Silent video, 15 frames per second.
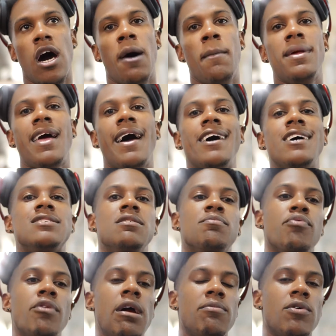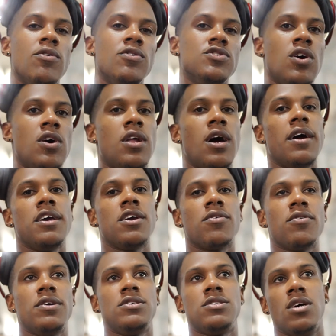And as the prep goes on, I'll
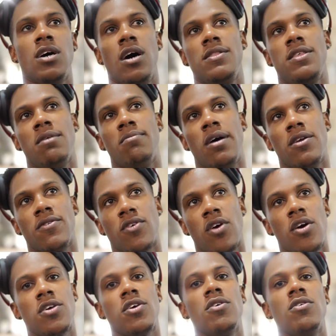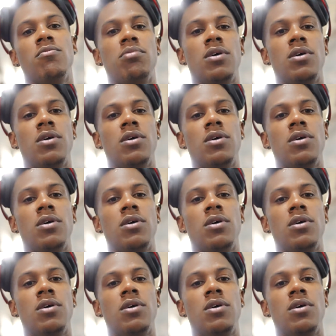increase the amount of cardio.